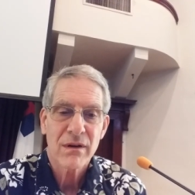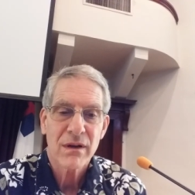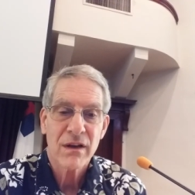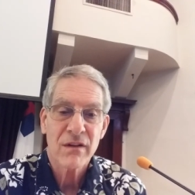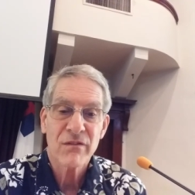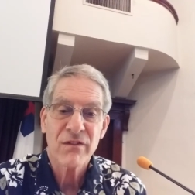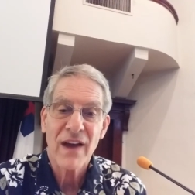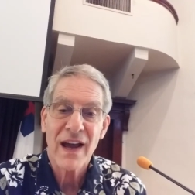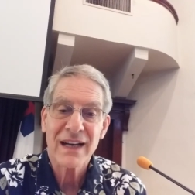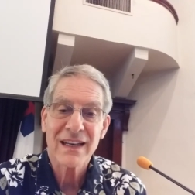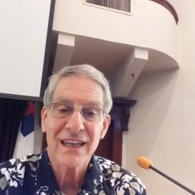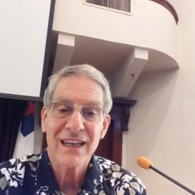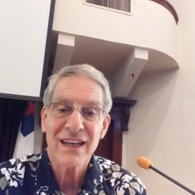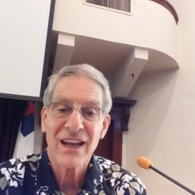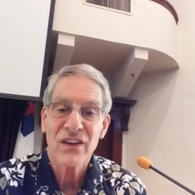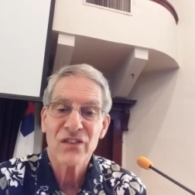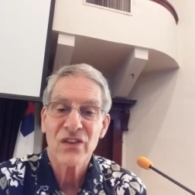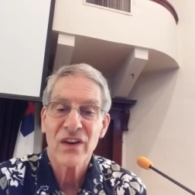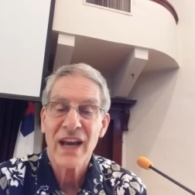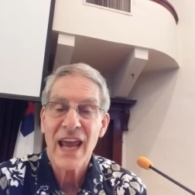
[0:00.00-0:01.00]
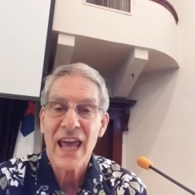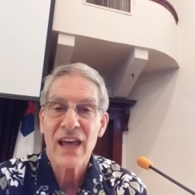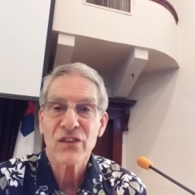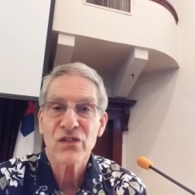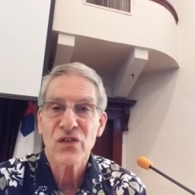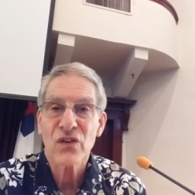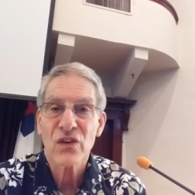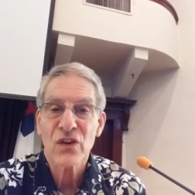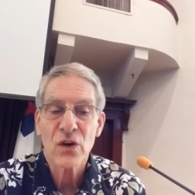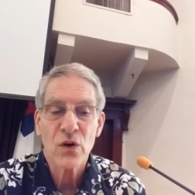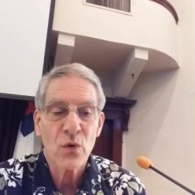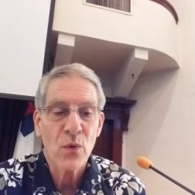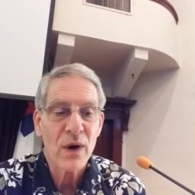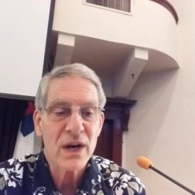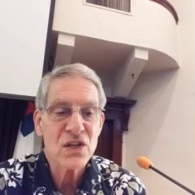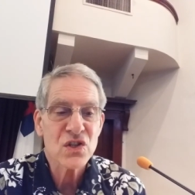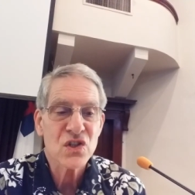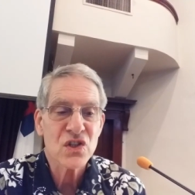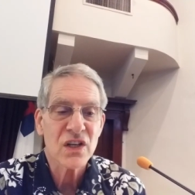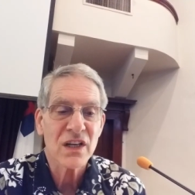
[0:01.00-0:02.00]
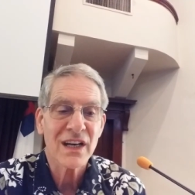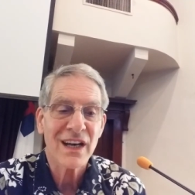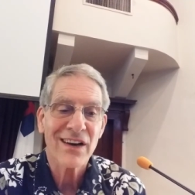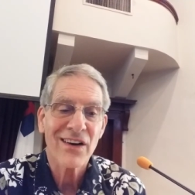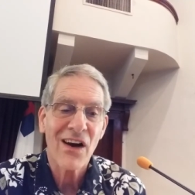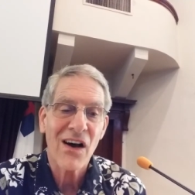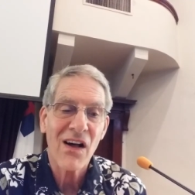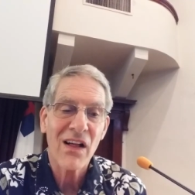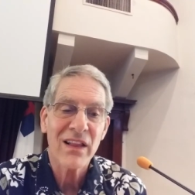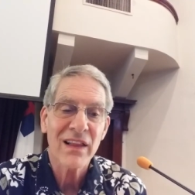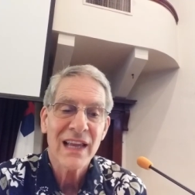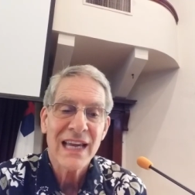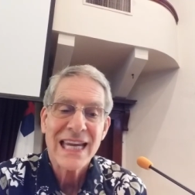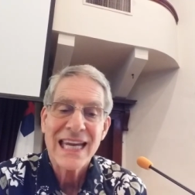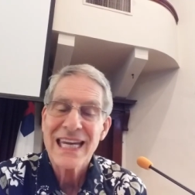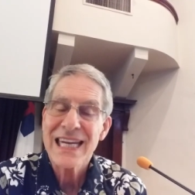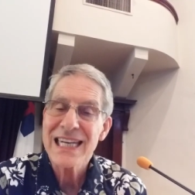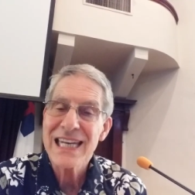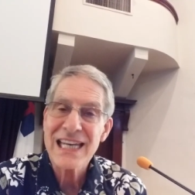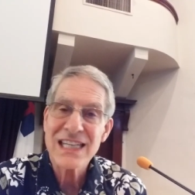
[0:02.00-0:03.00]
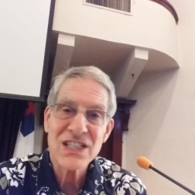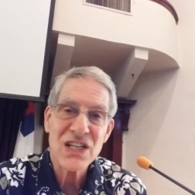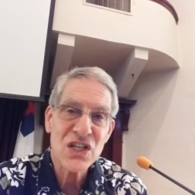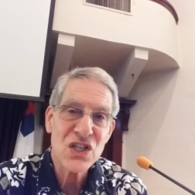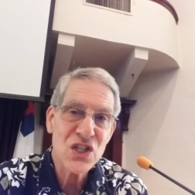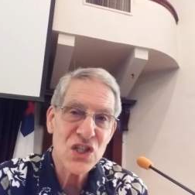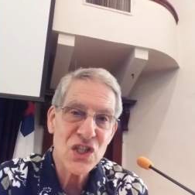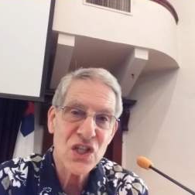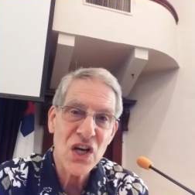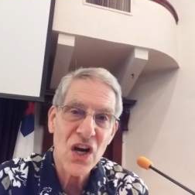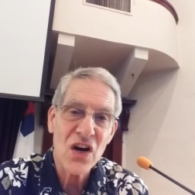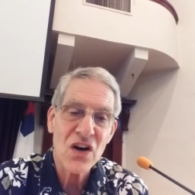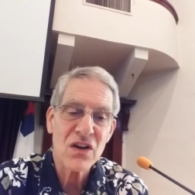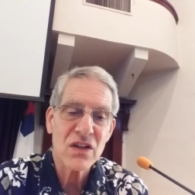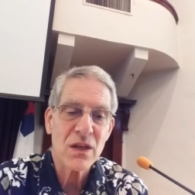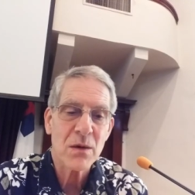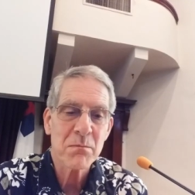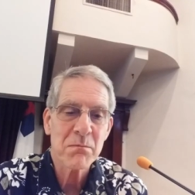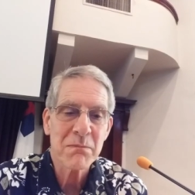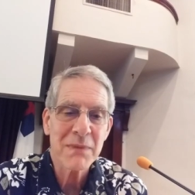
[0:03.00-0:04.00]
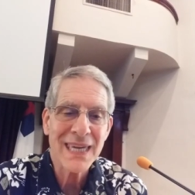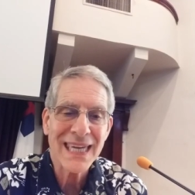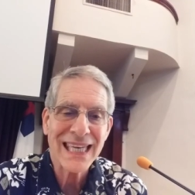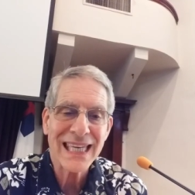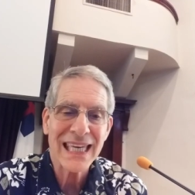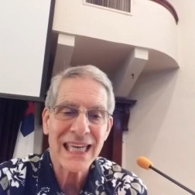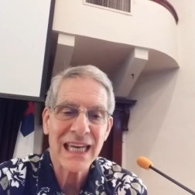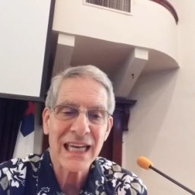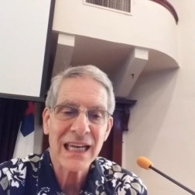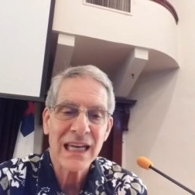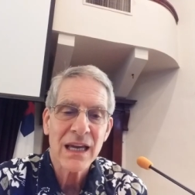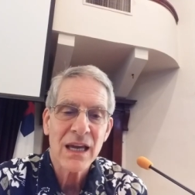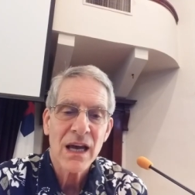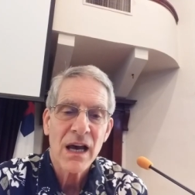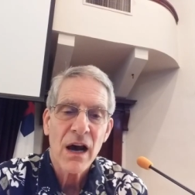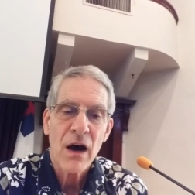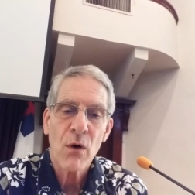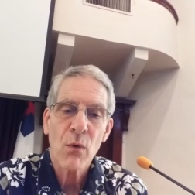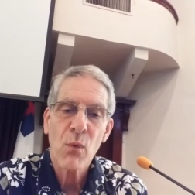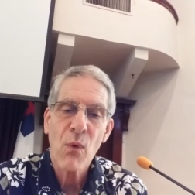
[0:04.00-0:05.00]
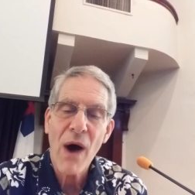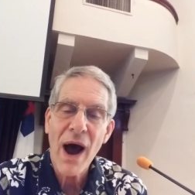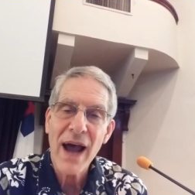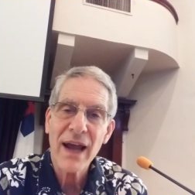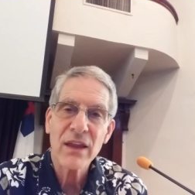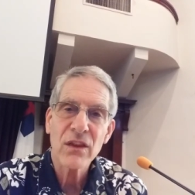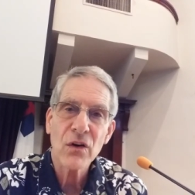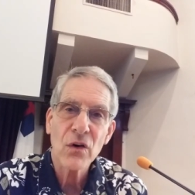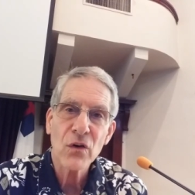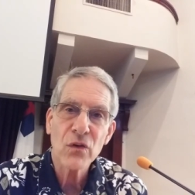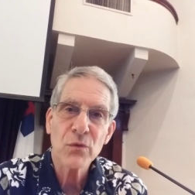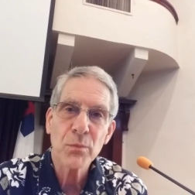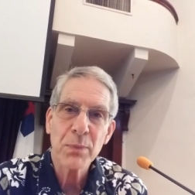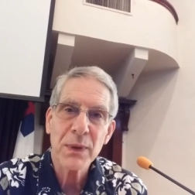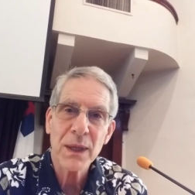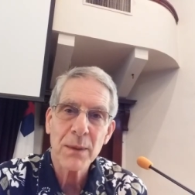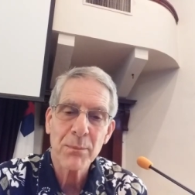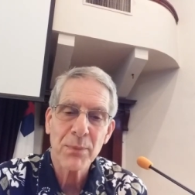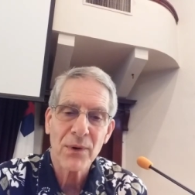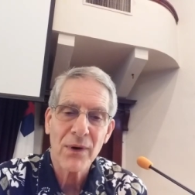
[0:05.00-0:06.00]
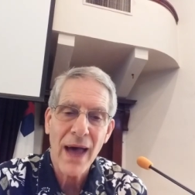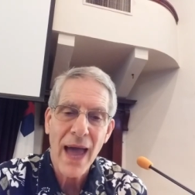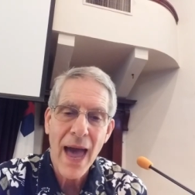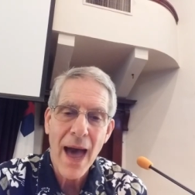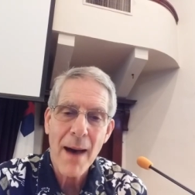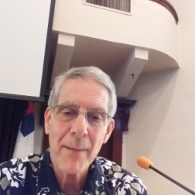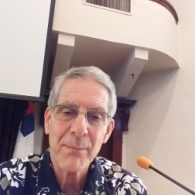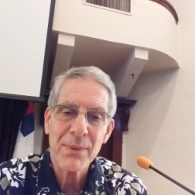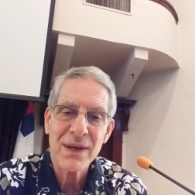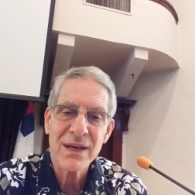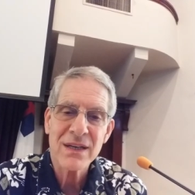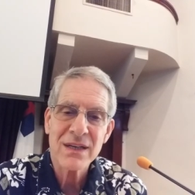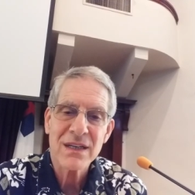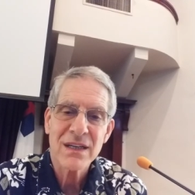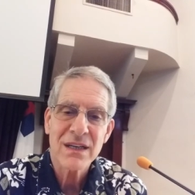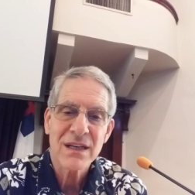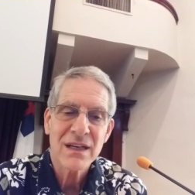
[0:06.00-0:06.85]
In fact, he doesn't answer the question at all. He doesn't share the meaning of why those people happened